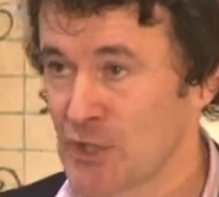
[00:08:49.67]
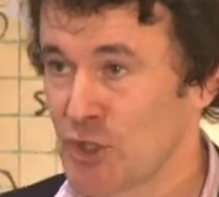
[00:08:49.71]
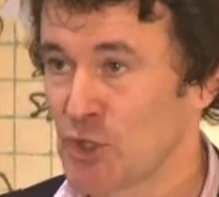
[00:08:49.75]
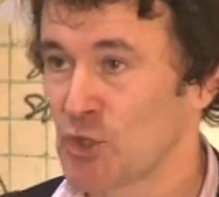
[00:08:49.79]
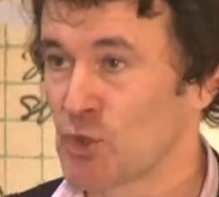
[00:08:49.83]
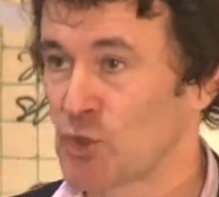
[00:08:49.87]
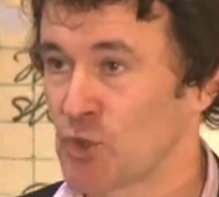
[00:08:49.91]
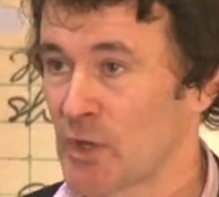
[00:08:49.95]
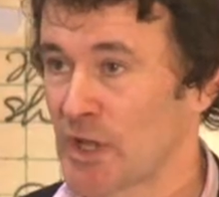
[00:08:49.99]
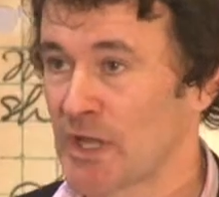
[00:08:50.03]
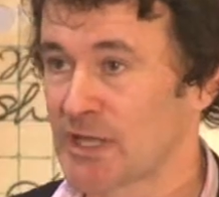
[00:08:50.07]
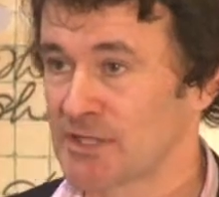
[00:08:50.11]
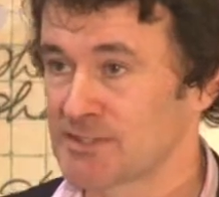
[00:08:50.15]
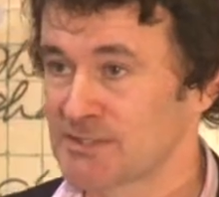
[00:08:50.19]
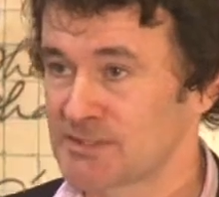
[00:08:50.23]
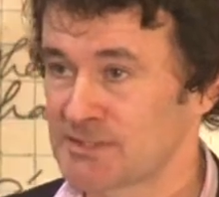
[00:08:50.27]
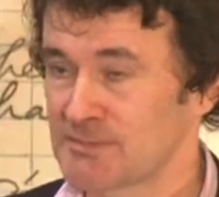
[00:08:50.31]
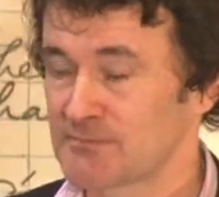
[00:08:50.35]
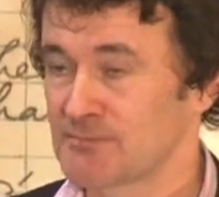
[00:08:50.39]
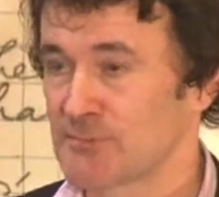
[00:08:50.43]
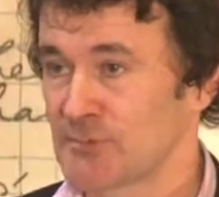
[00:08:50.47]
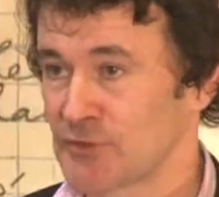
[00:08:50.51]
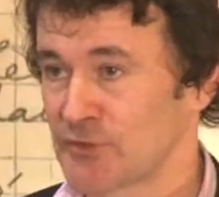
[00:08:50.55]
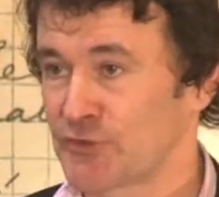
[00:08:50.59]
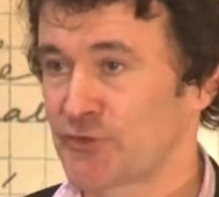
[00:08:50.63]
who has
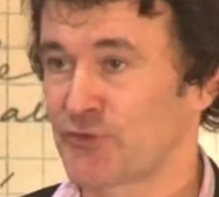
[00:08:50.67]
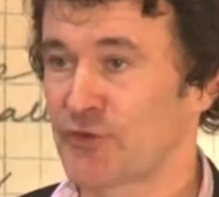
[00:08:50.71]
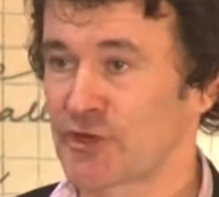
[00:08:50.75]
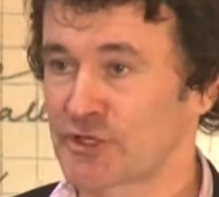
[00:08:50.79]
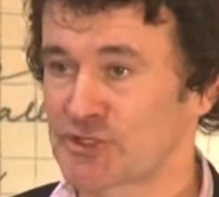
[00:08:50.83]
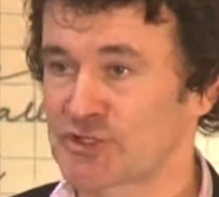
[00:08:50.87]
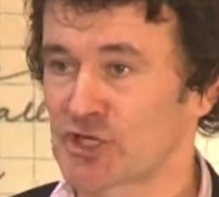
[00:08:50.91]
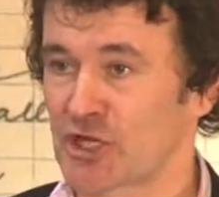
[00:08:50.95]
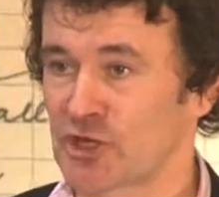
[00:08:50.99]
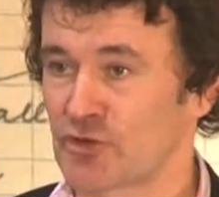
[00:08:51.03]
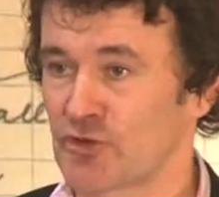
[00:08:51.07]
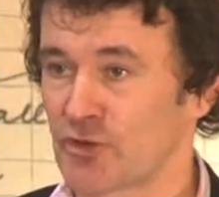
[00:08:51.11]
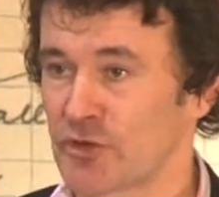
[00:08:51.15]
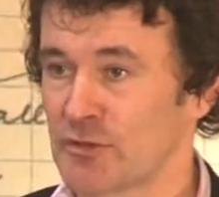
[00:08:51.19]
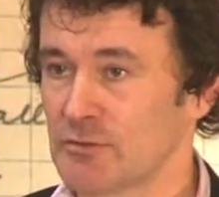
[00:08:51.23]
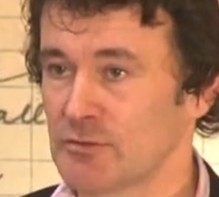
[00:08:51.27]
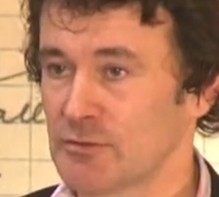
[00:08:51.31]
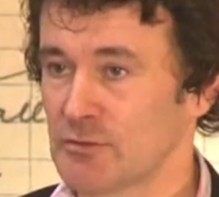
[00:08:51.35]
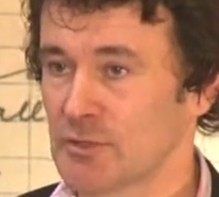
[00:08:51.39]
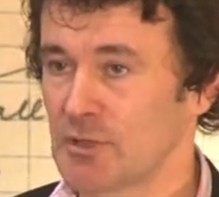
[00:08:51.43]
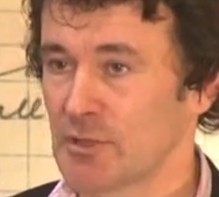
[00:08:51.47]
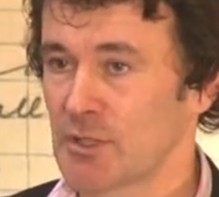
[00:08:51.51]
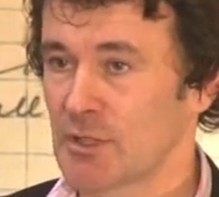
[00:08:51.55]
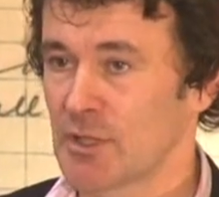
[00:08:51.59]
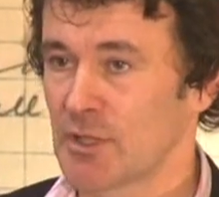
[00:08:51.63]
3 children,